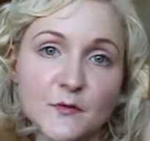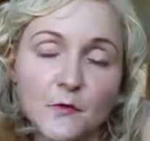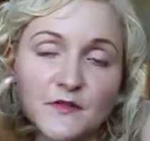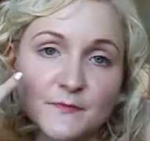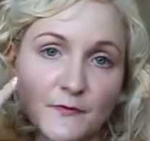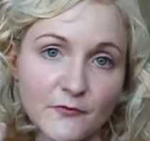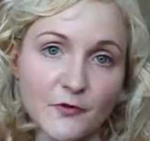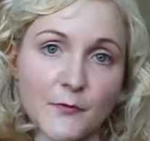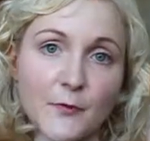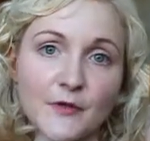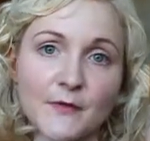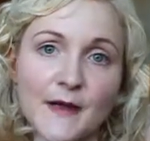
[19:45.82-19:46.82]
once before
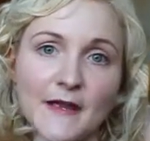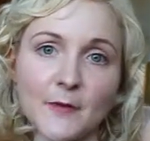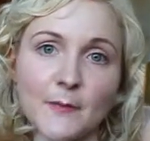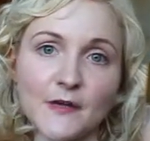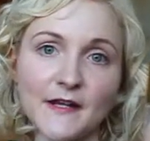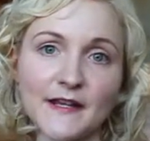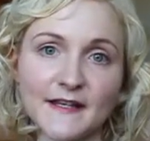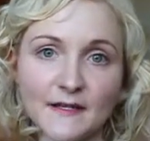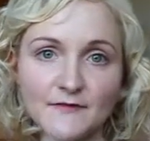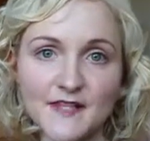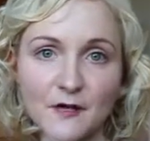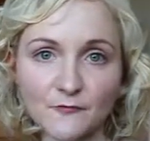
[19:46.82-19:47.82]
you put your makeup on, it
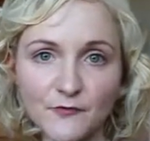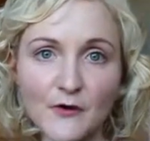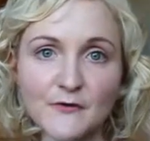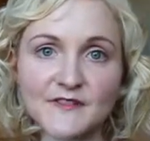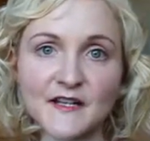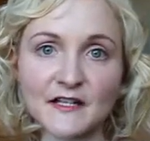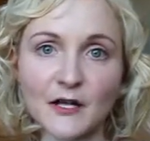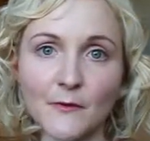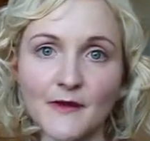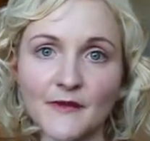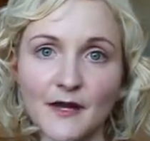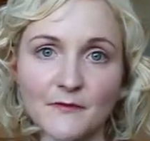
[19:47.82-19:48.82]
gives that rosy glow
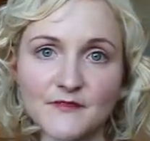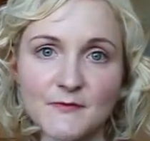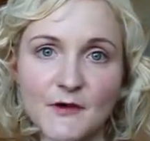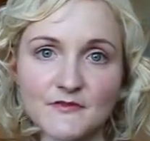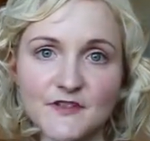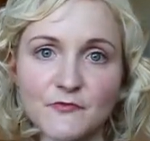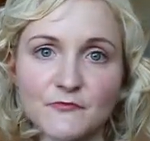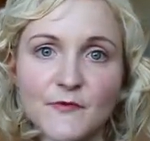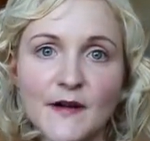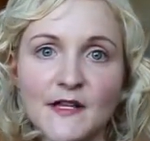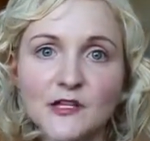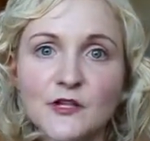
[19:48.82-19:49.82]
in there as well. So it
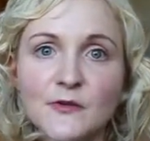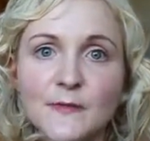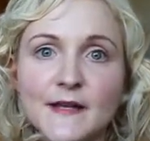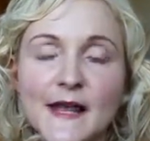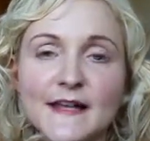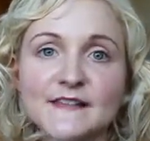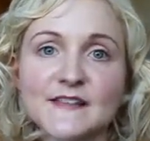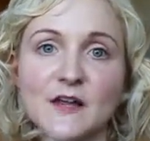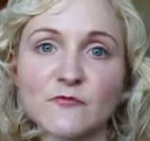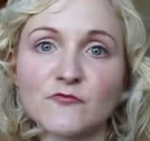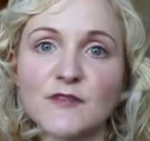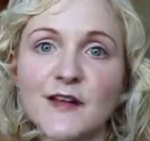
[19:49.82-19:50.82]
really illuminates
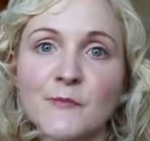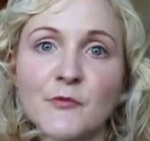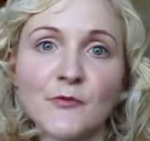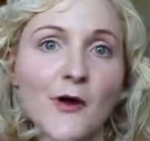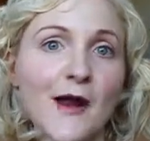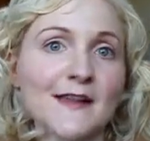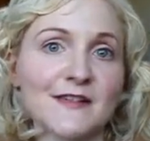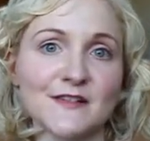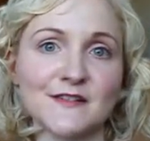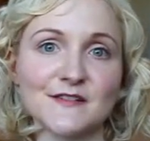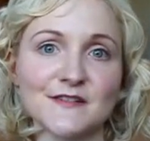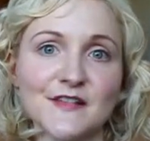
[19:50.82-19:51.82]
and really
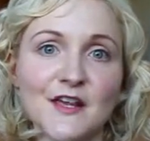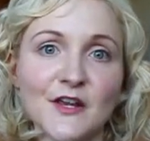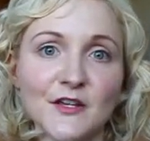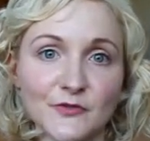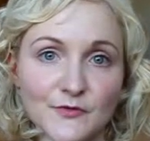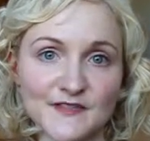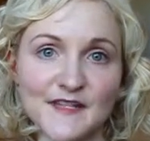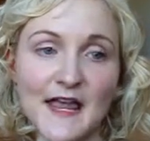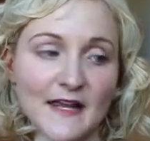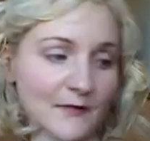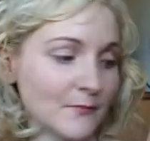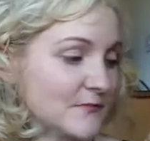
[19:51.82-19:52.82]
brightens your
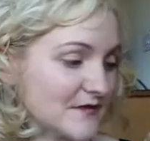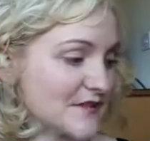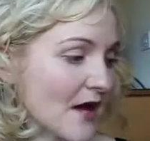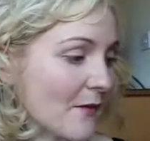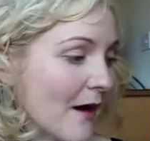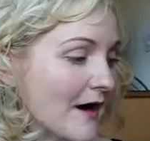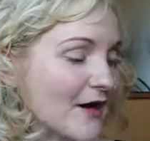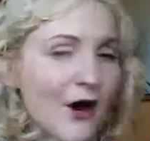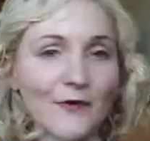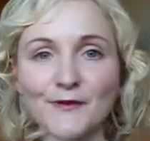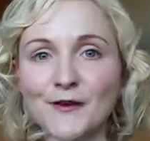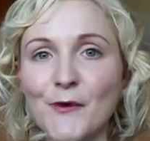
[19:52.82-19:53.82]
skin. So I
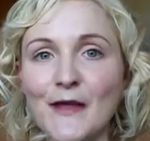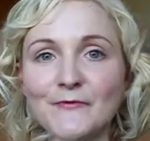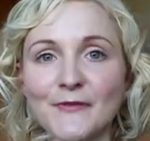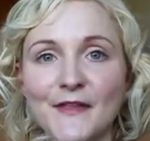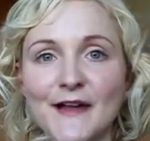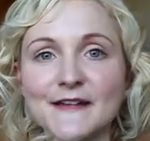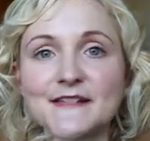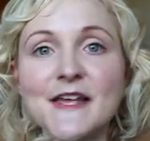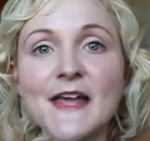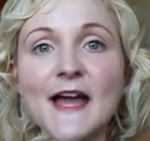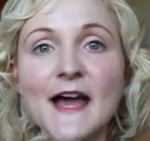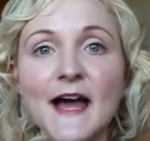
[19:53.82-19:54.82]
can't really wait for that.
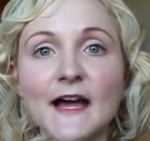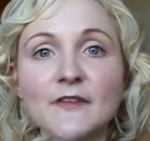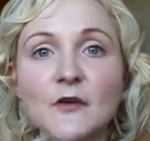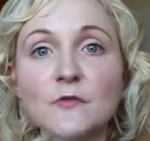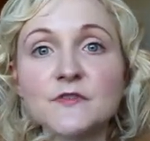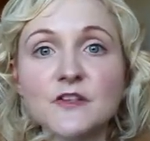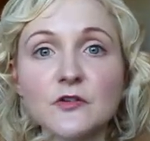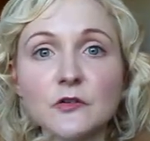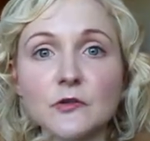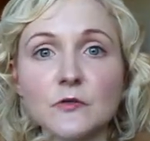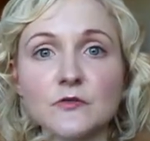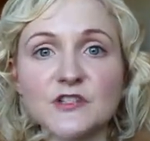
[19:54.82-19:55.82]
And they're also
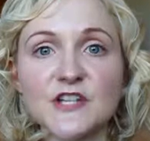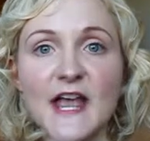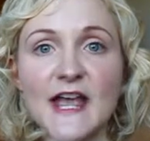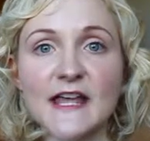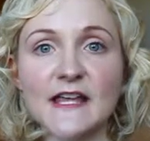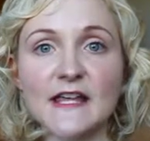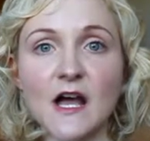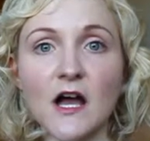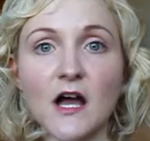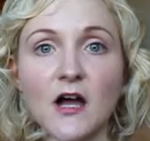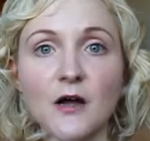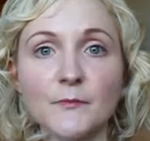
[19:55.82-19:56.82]
going to launch
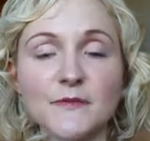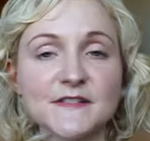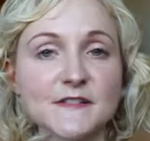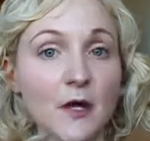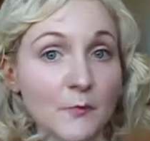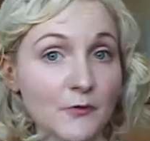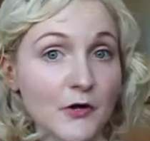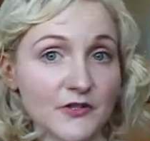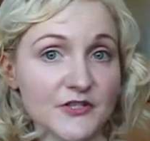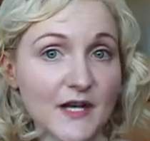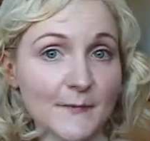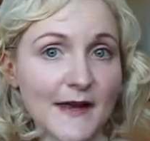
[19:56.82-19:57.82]
a
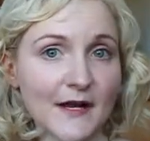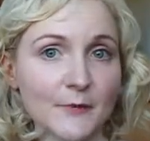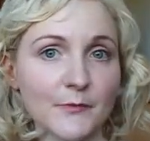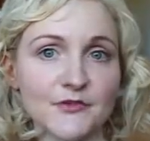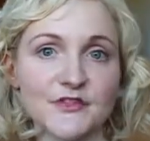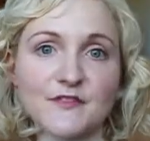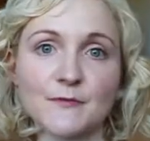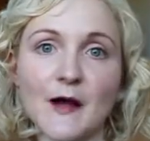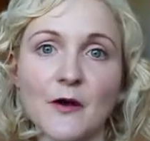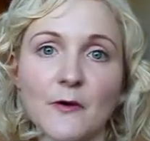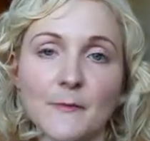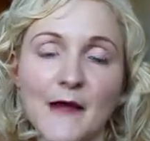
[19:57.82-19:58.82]
brush, a makeup brush as
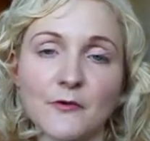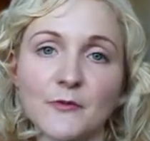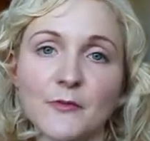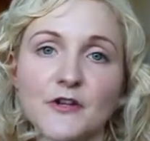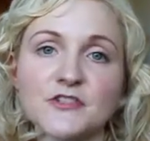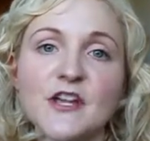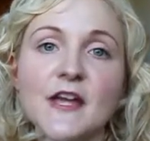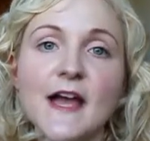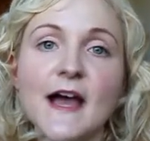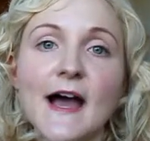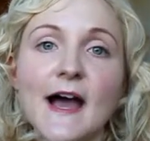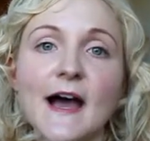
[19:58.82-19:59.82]
well, a powder brush.
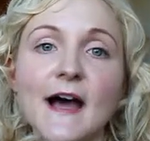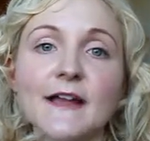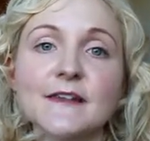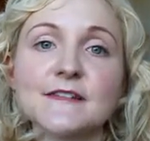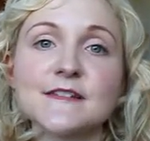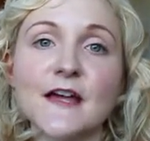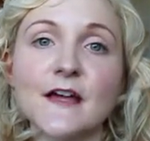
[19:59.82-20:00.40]
And